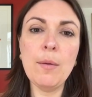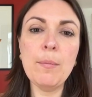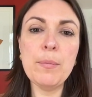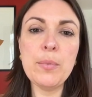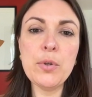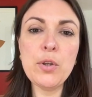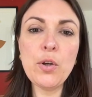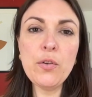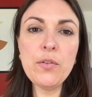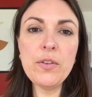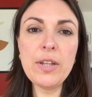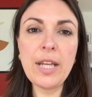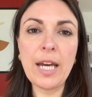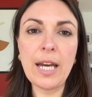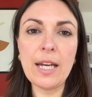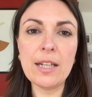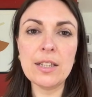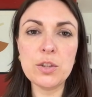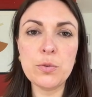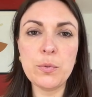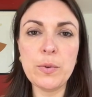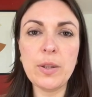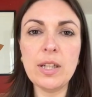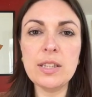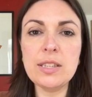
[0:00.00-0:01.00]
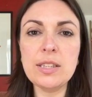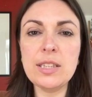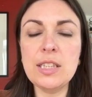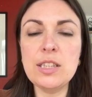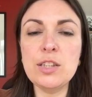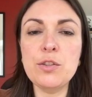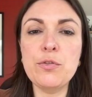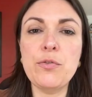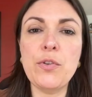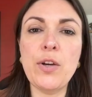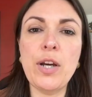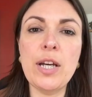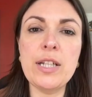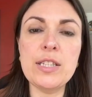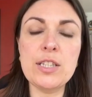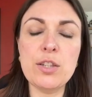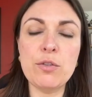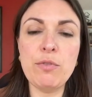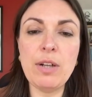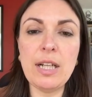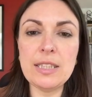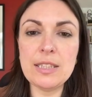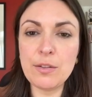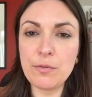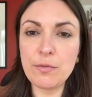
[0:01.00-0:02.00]
Beyond that, we identified a
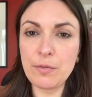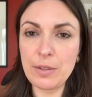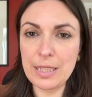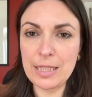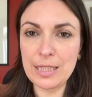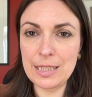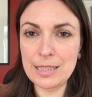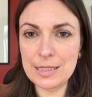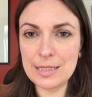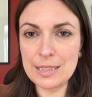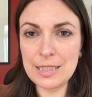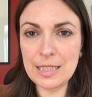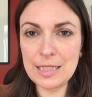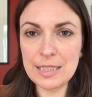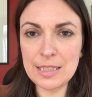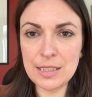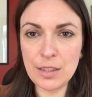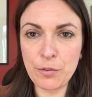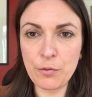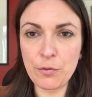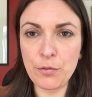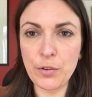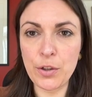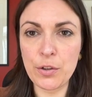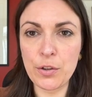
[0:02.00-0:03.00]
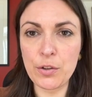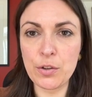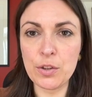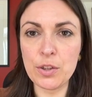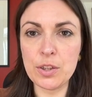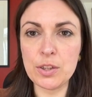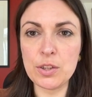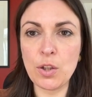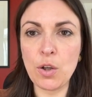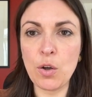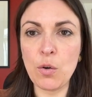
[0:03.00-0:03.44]
relatively consistent focus